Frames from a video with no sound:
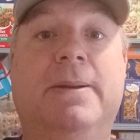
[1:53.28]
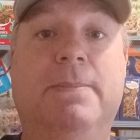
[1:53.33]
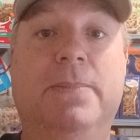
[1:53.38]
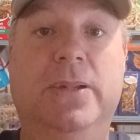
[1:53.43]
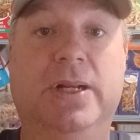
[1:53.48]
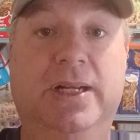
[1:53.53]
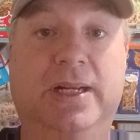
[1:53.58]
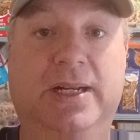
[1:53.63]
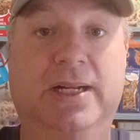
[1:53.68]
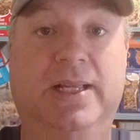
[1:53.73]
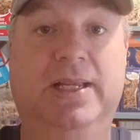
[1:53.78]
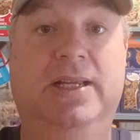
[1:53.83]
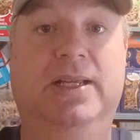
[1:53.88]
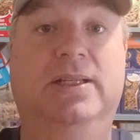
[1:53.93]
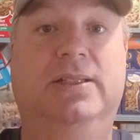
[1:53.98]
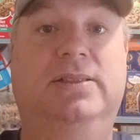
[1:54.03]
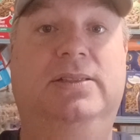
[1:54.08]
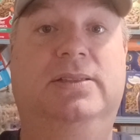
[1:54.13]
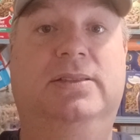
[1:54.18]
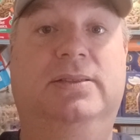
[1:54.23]
but it
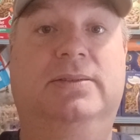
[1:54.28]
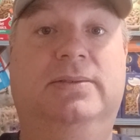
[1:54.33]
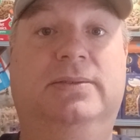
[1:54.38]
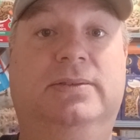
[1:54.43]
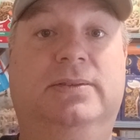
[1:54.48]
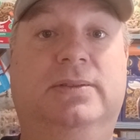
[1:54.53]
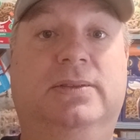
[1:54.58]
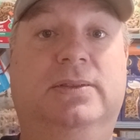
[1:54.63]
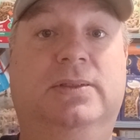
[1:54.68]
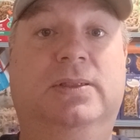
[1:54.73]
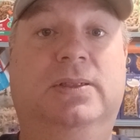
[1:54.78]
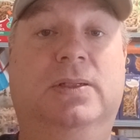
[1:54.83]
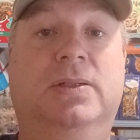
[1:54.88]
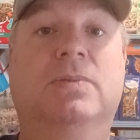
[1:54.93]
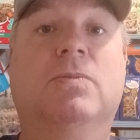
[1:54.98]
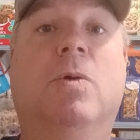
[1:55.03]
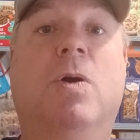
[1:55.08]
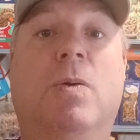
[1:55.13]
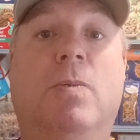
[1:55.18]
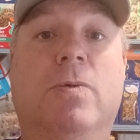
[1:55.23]
is.
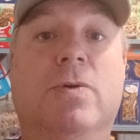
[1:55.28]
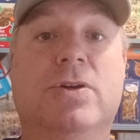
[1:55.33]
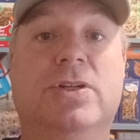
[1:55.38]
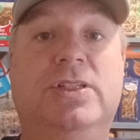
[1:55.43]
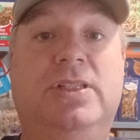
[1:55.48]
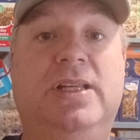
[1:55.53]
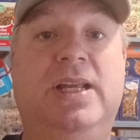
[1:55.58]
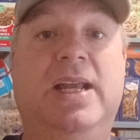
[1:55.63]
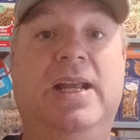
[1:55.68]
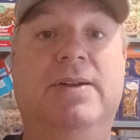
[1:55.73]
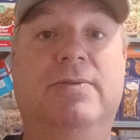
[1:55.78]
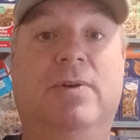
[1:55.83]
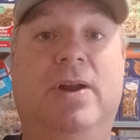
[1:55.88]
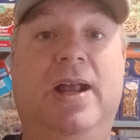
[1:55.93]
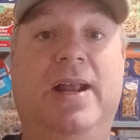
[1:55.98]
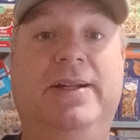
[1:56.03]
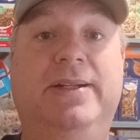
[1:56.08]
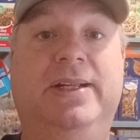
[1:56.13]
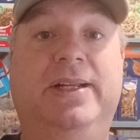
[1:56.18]
What we're seeing right